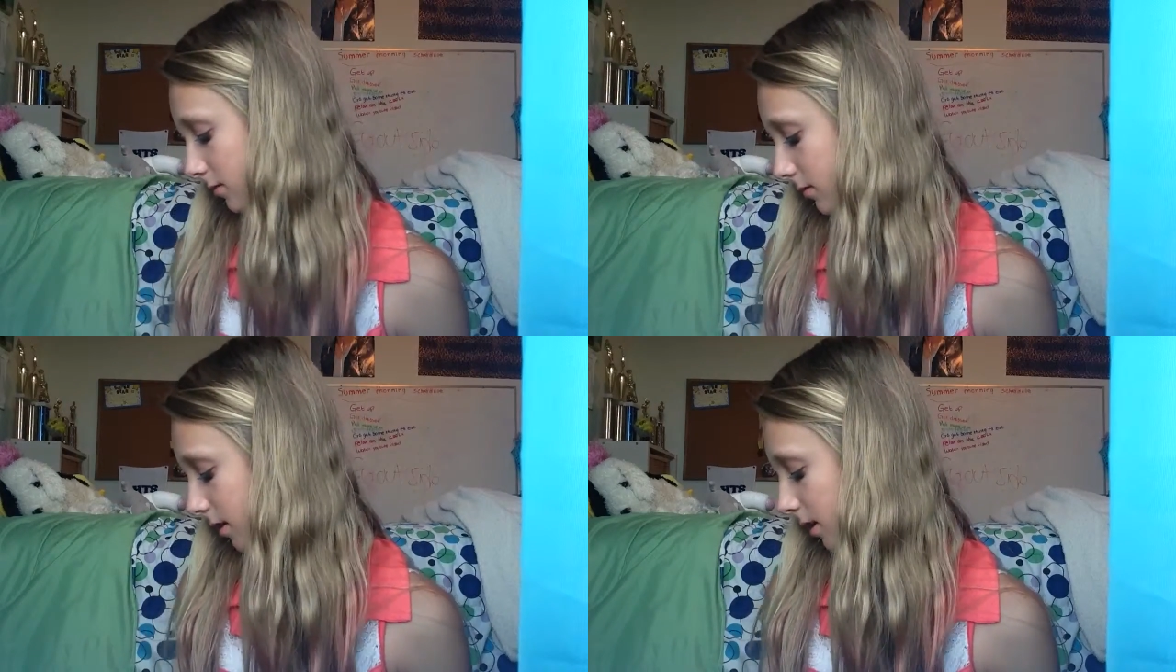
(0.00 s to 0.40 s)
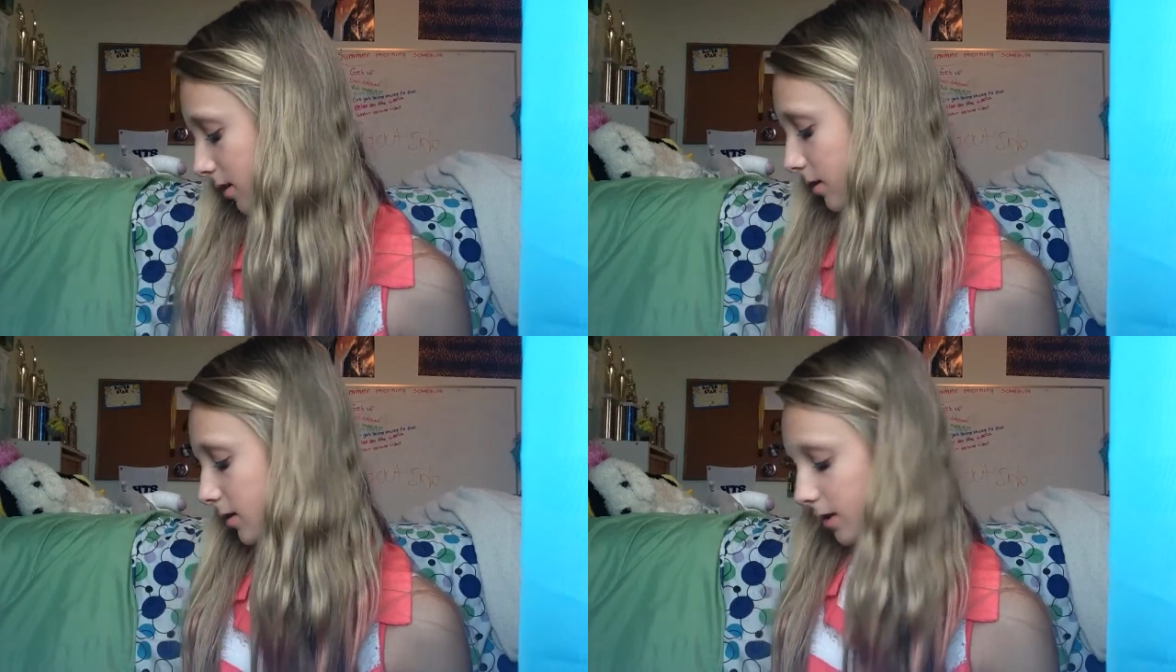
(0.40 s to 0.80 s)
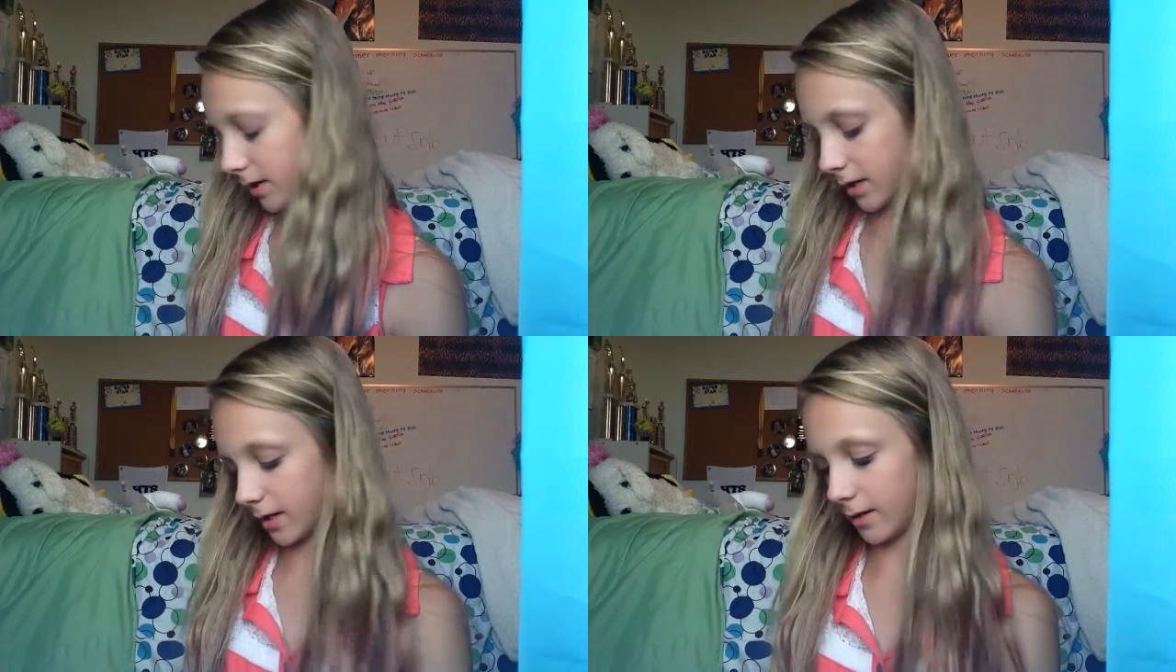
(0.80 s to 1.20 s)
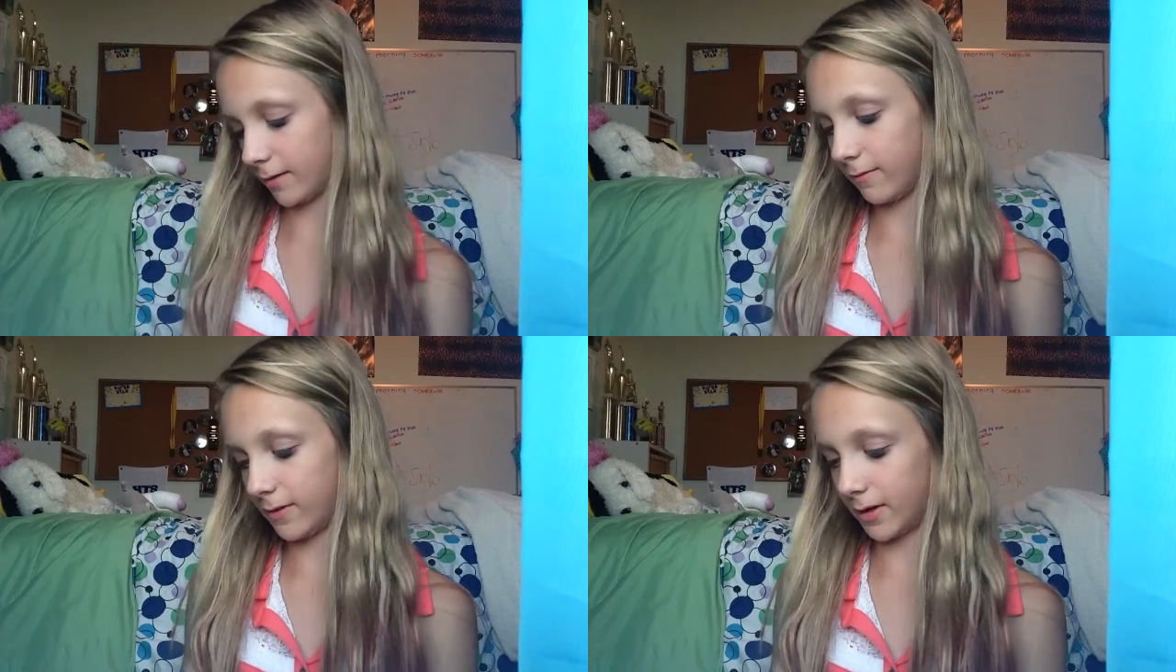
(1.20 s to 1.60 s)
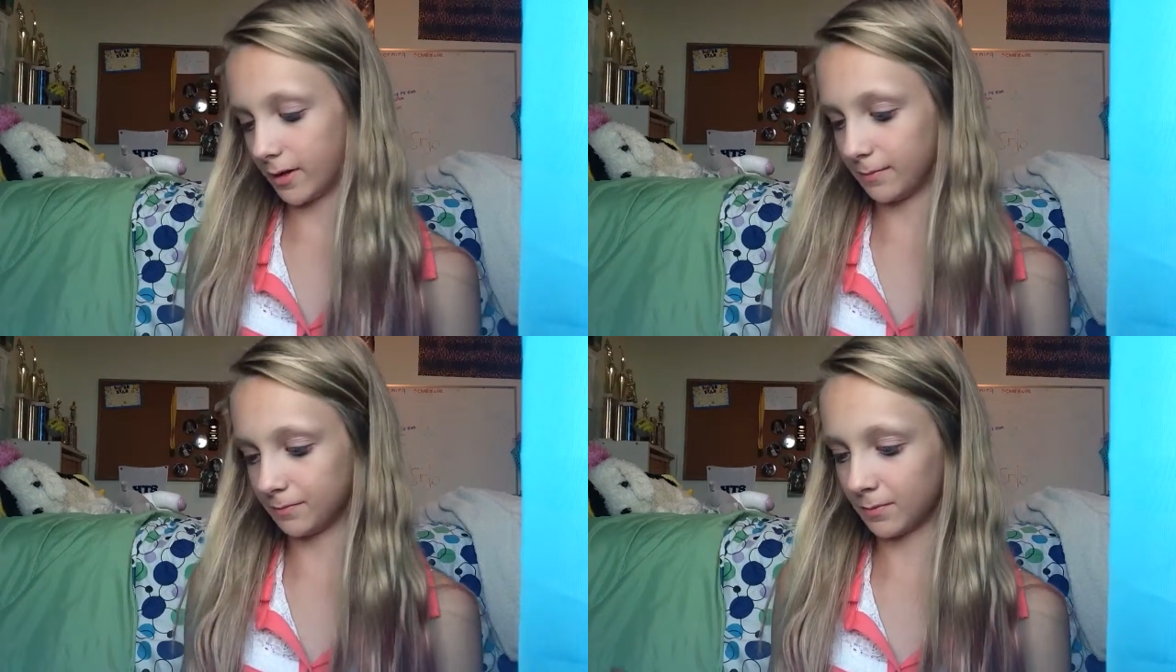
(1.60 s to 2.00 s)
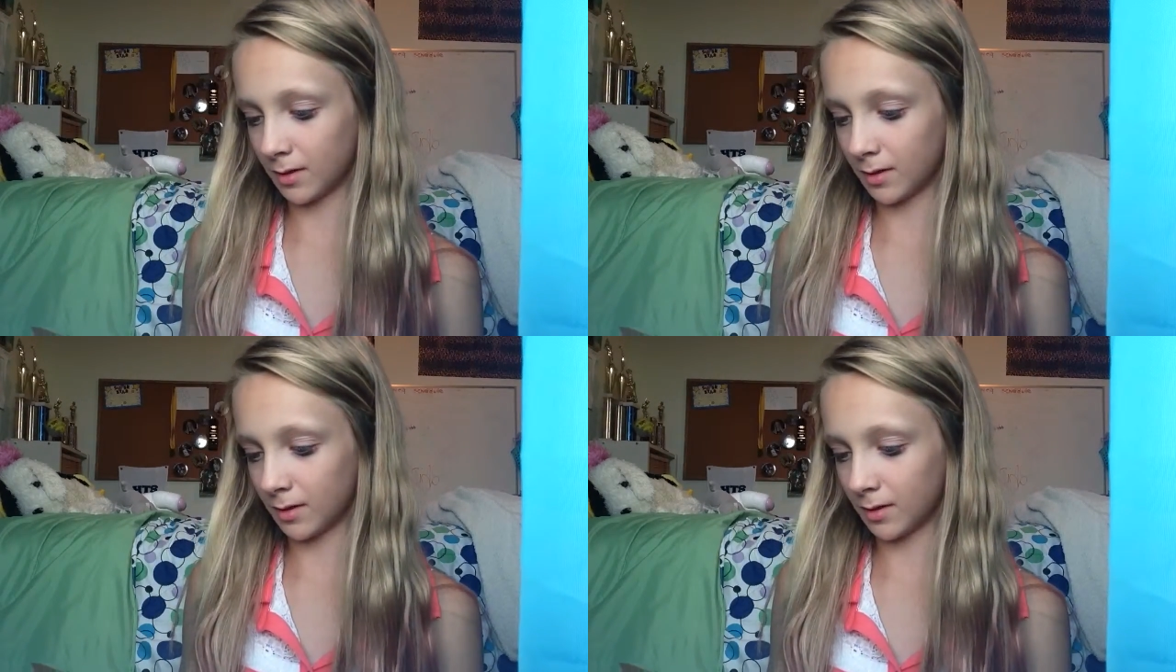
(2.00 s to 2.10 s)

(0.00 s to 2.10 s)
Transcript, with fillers: And then I have the